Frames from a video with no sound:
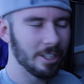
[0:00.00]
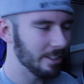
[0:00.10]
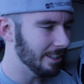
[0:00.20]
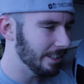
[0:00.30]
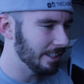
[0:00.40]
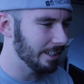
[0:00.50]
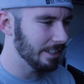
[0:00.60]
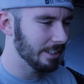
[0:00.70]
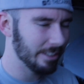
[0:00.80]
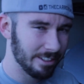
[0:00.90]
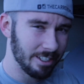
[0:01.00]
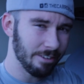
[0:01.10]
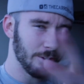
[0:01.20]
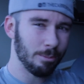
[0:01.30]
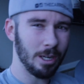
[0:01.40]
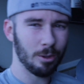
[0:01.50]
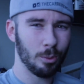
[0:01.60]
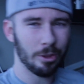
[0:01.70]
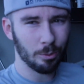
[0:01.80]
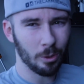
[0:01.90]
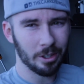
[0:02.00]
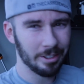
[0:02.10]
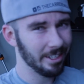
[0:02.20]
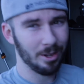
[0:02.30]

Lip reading: you. You definitely bared with one.